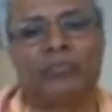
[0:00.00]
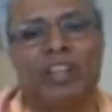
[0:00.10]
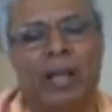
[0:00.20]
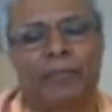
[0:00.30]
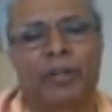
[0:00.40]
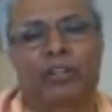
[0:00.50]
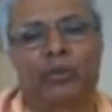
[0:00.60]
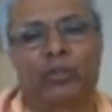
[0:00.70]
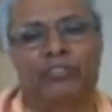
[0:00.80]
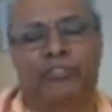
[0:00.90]
have got
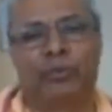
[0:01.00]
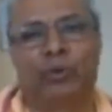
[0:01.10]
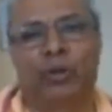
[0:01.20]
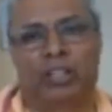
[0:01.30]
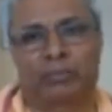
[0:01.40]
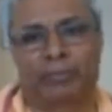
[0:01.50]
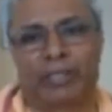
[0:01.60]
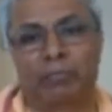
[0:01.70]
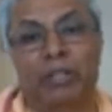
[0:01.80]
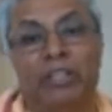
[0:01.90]
only few words, but
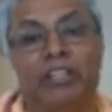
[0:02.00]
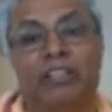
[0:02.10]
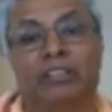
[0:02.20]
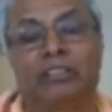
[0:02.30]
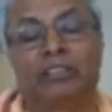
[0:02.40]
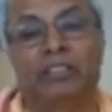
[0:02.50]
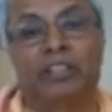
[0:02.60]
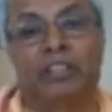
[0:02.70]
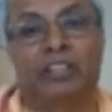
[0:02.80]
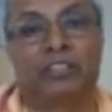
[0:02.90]
meaning
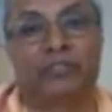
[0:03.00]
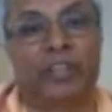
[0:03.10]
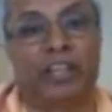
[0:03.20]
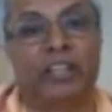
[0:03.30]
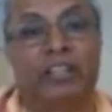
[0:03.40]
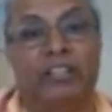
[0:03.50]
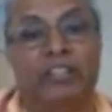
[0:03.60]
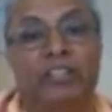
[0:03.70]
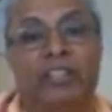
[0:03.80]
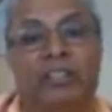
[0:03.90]
is very
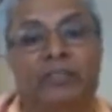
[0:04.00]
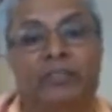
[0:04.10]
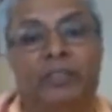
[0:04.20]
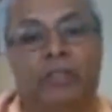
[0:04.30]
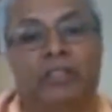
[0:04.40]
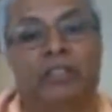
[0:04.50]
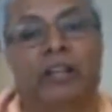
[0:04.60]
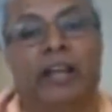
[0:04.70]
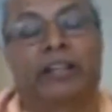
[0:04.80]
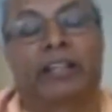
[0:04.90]
deep
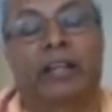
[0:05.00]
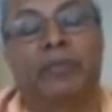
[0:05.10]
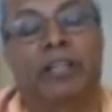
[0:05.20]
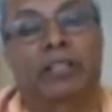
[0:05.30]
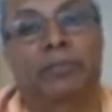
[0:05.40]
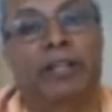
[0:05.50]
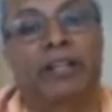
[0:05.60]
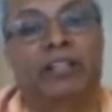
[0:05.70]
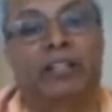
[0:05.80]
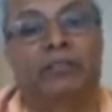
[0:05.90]
and can be
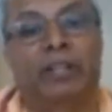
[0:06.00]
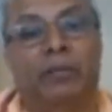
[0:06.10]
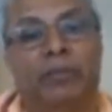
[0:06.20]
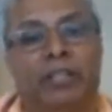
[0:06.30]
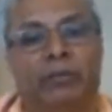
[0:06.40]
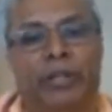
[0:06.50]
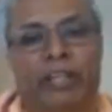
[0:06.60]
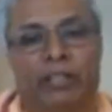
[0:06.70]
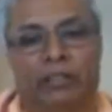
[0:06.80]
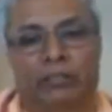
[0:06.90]
explained in a very big way.